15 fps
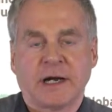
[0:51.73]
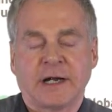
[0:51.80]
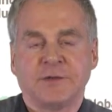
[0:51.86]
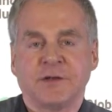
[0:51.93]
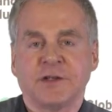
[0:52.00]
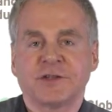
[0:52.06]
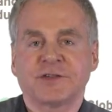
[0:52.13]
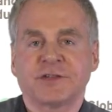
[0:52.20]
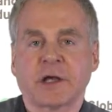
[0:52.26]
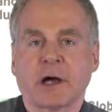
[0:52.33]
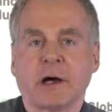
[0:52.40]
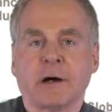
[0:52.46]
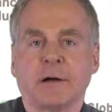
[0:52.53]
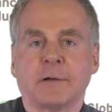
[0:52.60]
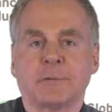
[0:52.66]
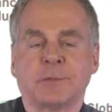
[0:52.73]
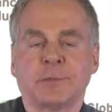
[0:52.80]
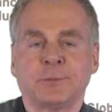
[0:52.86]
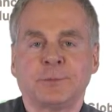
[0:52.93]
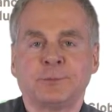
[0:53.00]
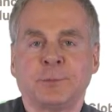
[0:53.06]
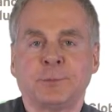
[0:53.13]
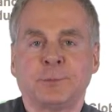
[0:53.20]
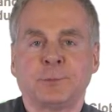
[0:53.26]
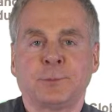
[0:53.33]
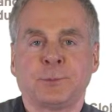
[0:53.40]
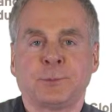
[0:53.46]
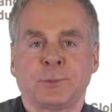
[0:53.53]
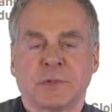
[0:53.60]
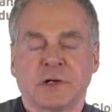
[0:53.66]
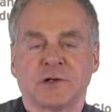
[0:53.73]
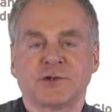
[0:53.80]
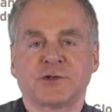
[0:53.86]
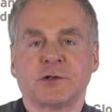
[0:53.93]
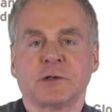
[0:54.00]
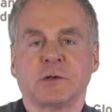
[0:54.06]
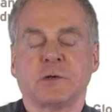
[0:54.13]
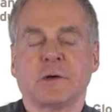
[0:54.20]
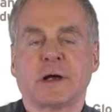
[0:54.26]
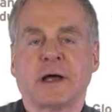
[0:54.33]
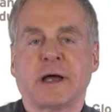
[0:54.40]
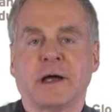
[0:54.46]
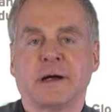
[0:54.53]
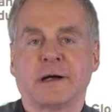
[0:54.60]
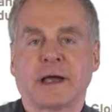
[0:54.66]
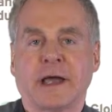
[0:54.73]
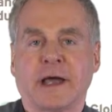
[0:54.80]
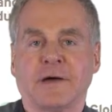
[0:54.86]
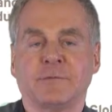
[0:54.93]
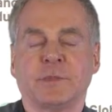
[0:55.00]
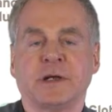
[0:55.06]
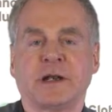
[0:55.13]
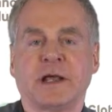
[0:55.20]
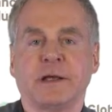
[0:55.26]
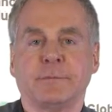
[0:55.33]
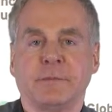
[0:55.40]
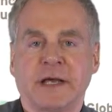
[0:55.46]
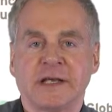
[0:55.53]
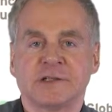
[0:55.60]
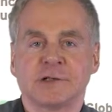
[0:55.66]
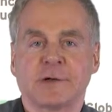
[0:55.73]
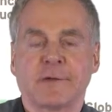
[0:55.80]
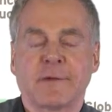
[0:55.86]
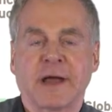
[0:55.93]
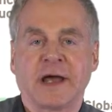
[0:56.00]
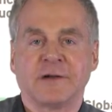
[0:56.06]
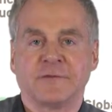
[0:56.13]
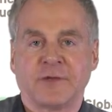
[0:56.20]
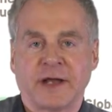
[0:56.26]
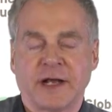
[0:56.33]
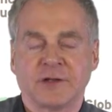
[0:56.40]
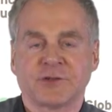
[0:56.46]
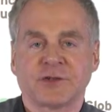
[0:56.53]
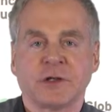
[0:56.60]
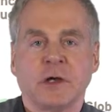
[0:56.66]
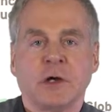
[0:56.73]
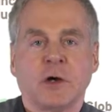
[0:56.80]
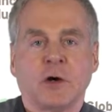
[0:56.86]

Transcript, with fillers: And this uh, appears to ha have been a major advance